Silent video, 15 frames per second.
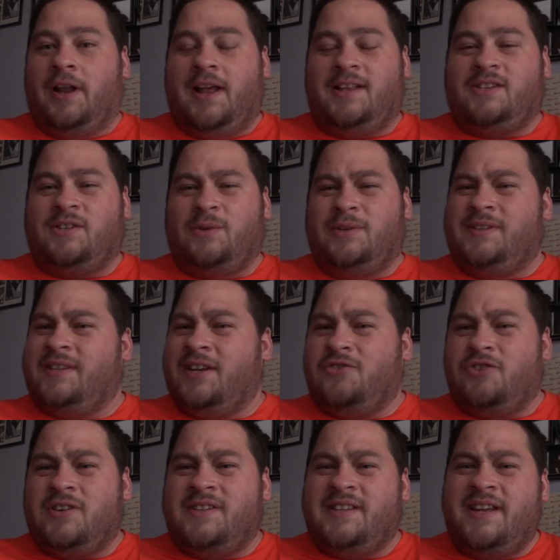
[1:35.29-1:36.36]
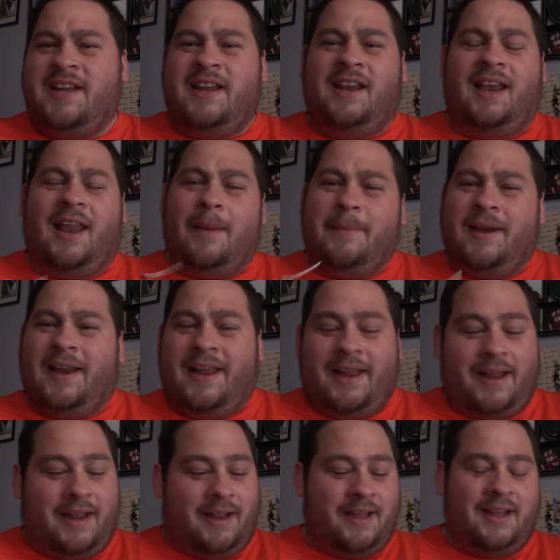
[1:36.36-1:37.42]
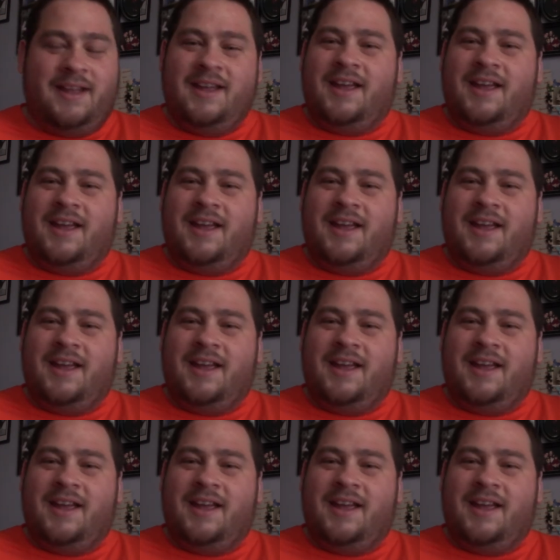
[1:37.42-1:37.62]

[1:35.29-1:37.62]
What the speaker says: It's so citrusy, lemony,